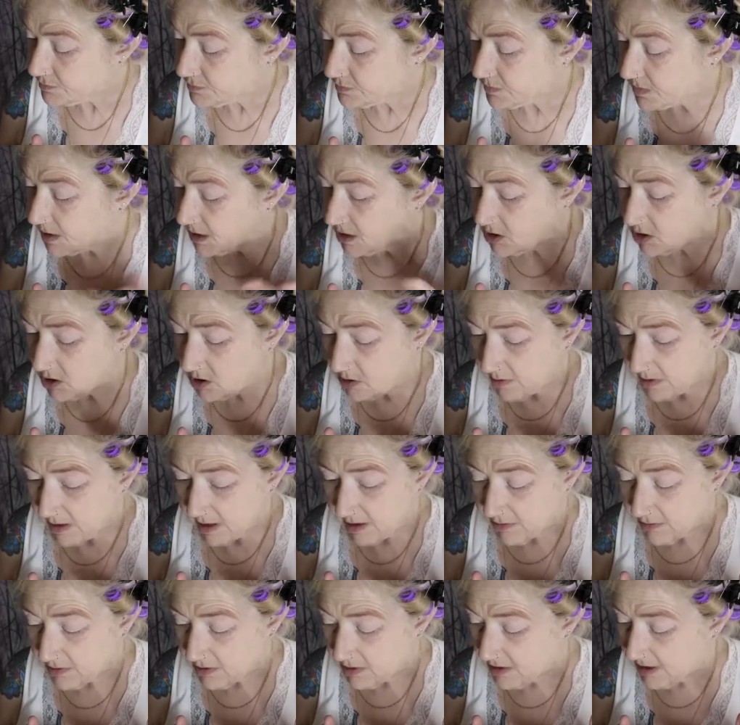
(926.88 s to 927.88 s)
I should have
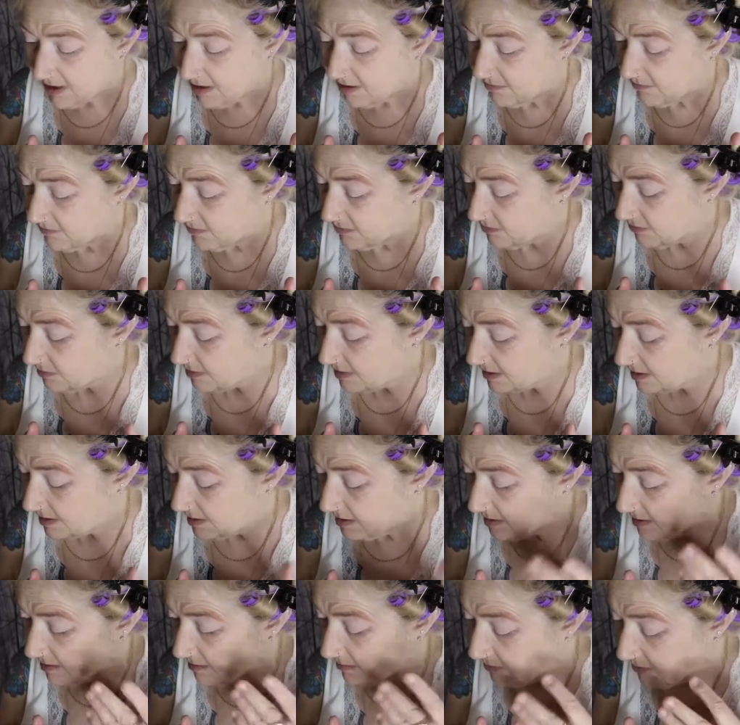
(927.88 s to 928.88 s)
powdered after
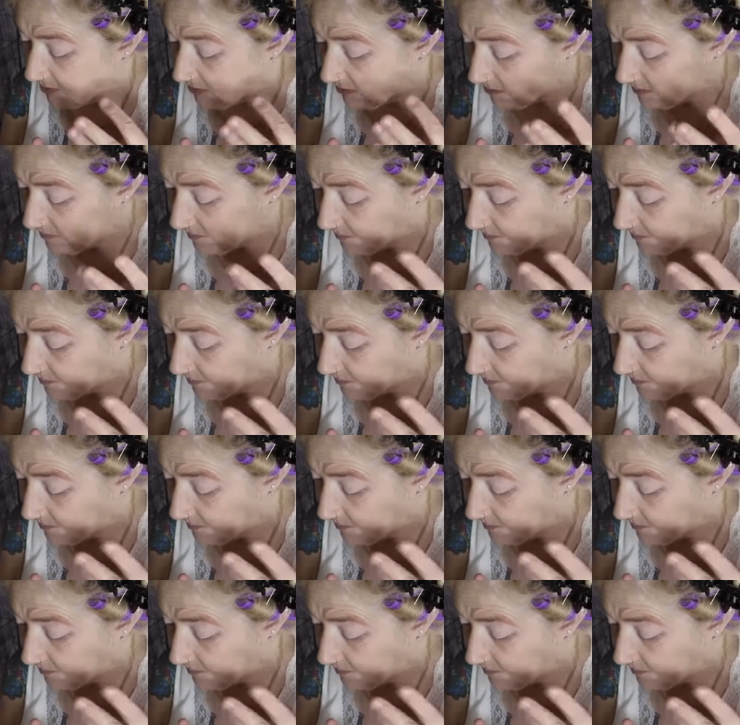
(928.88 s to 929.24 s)
really, but